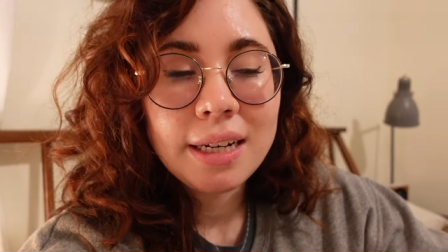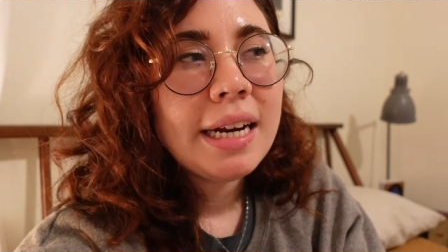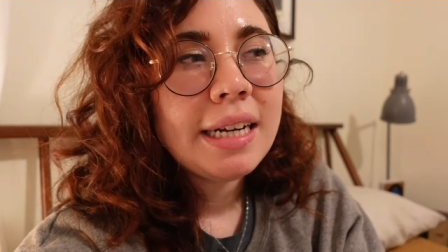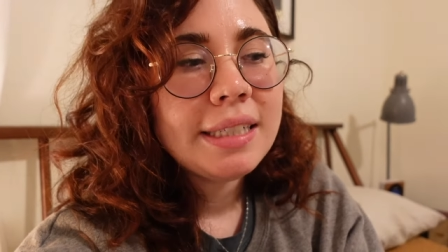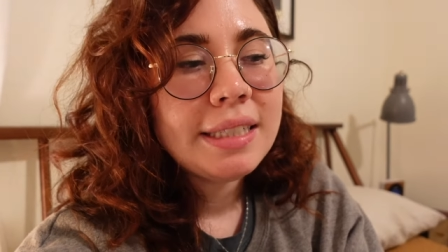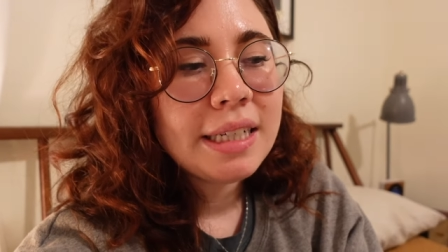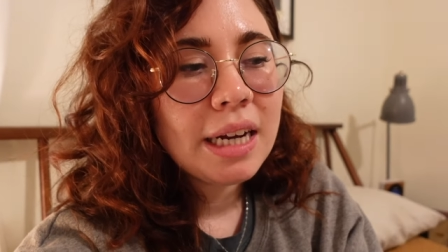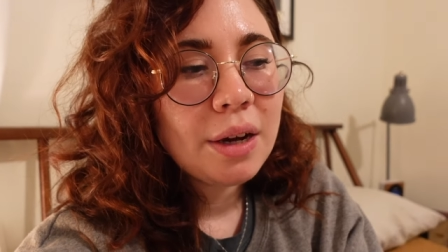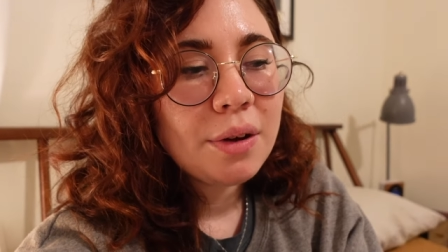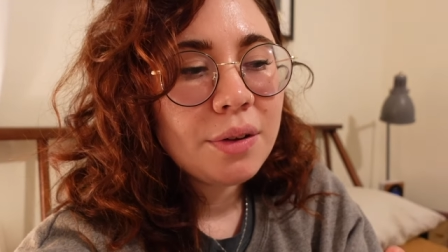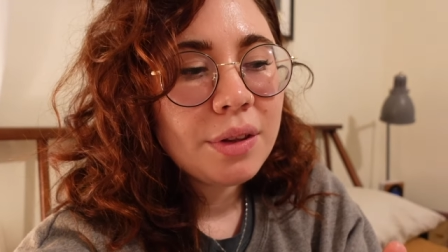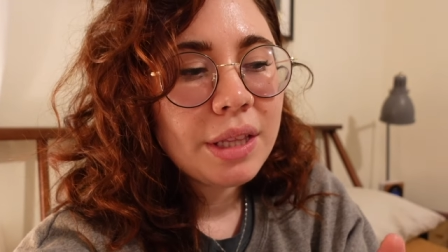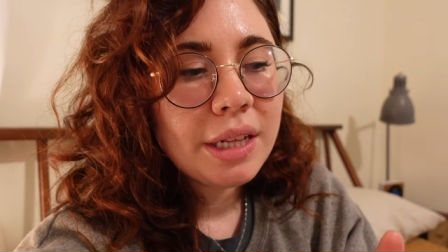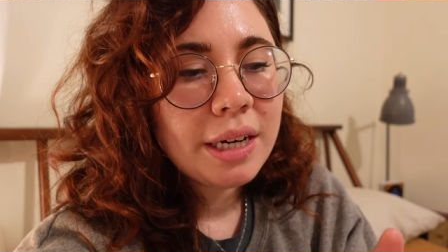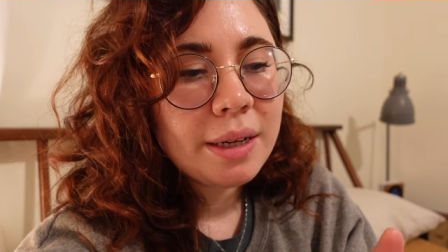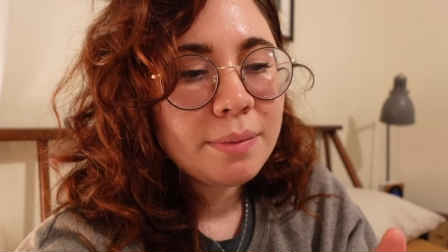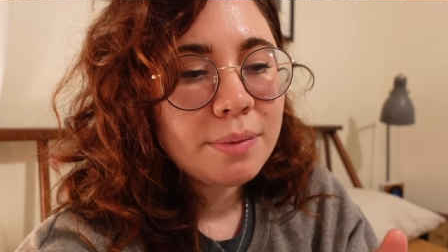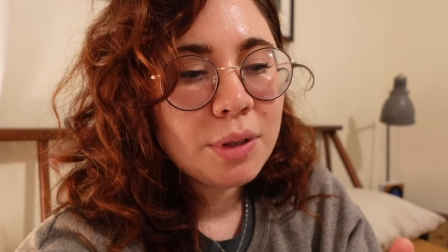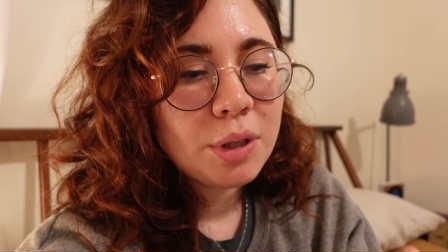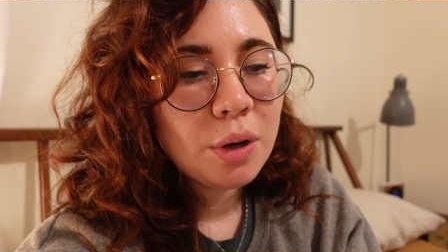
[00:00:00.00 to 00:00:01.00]
and I doubt that
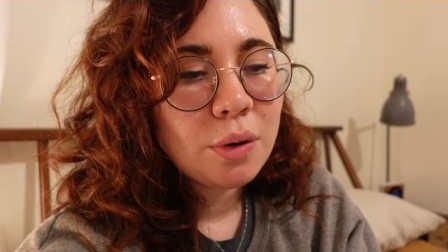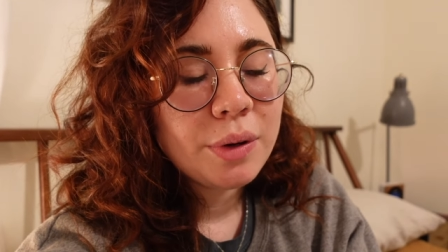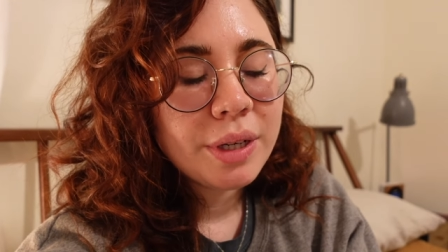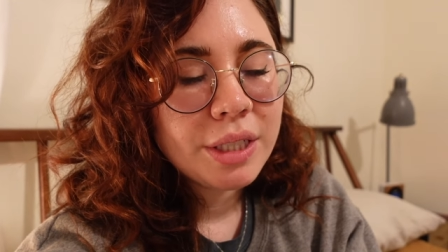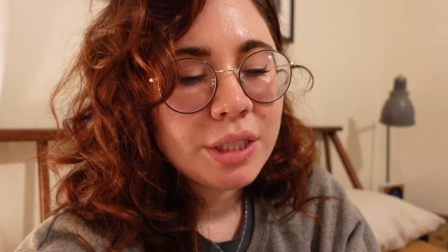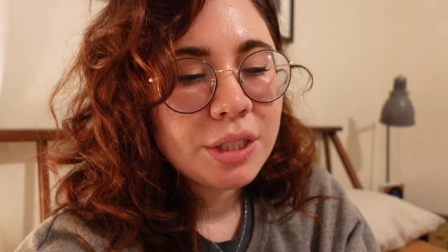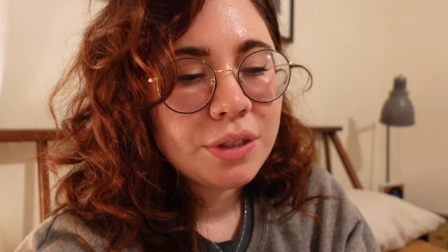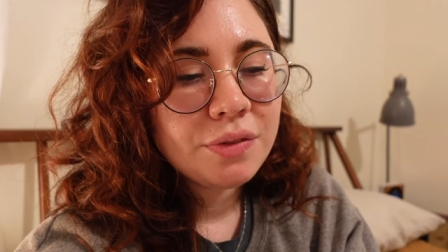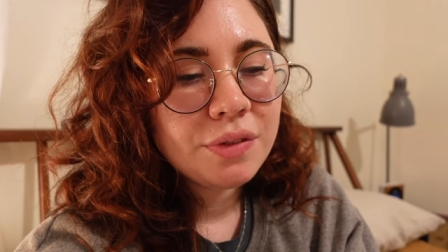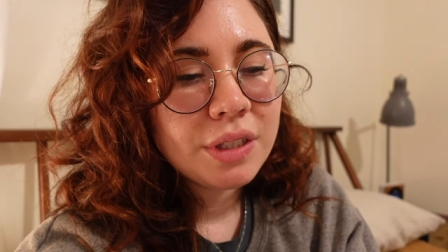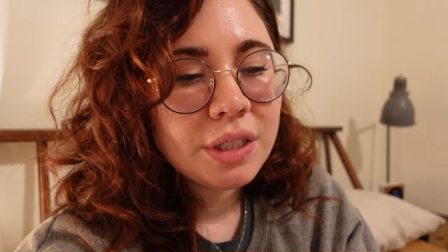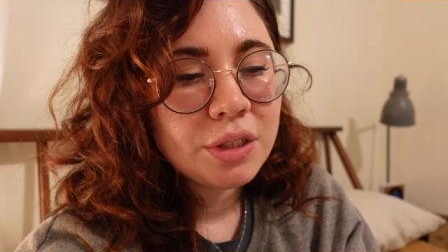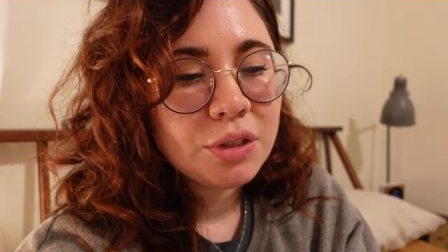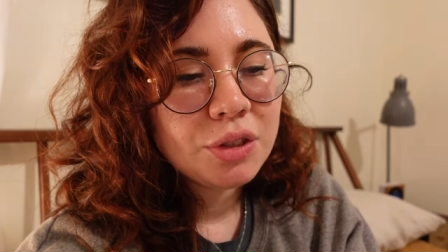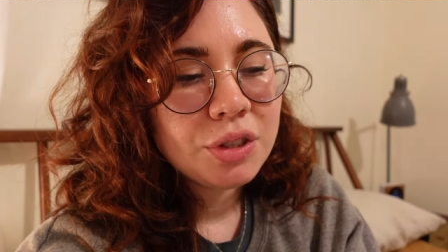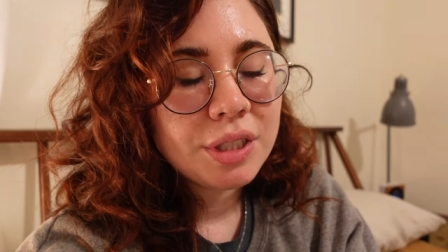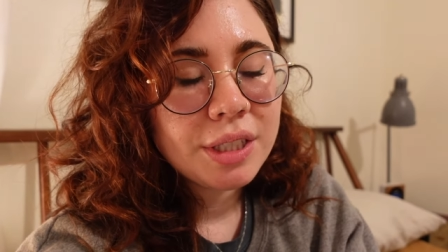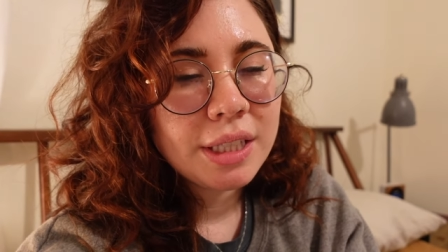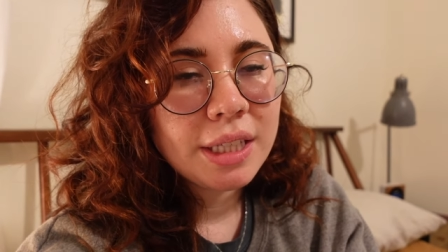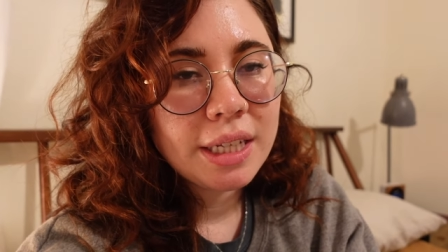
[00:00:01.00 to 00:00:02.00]
I'm going to
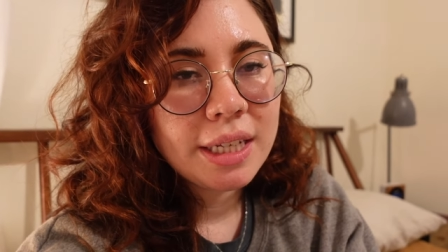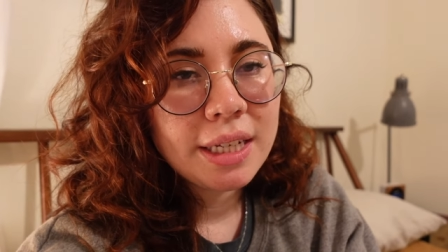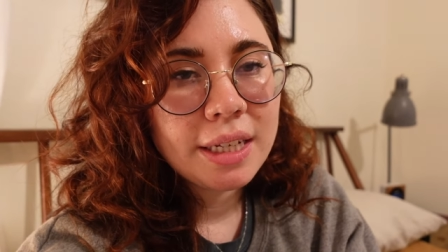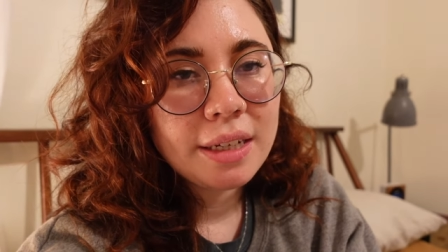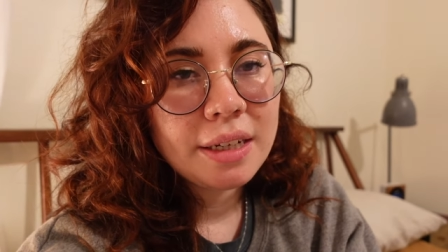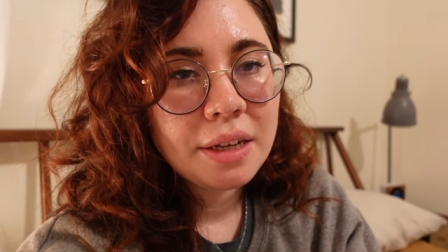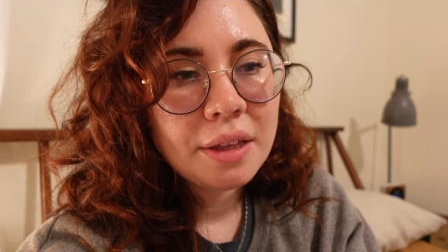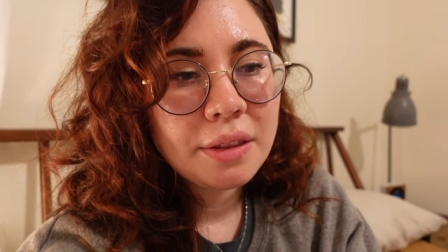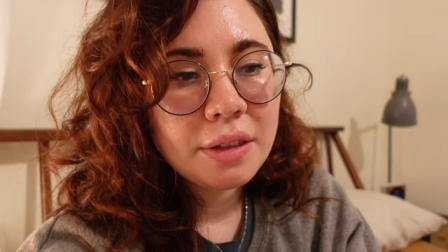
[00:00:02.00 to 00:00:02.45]
finish slaying